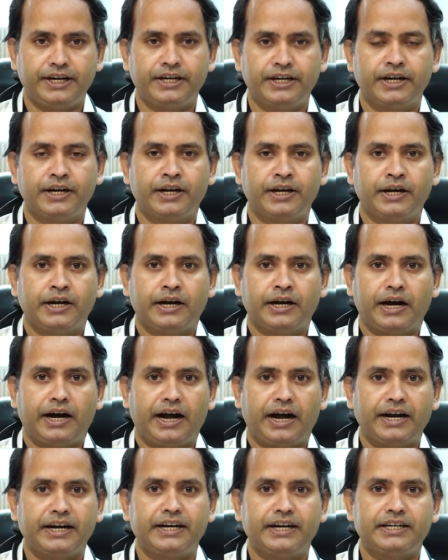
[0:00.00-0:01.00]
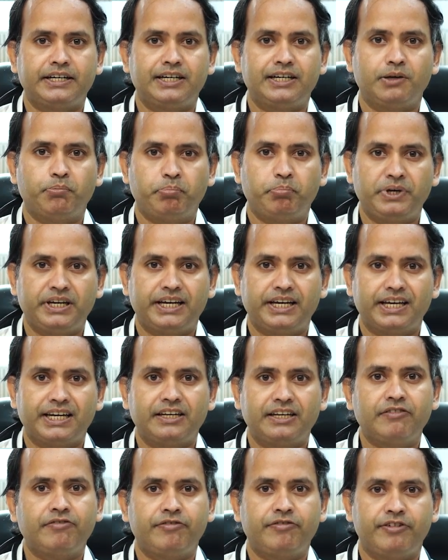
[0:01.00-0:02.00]
it, and it
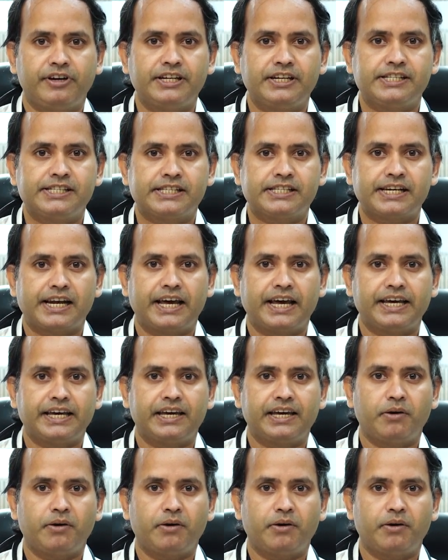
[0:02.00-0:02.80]
typically feels like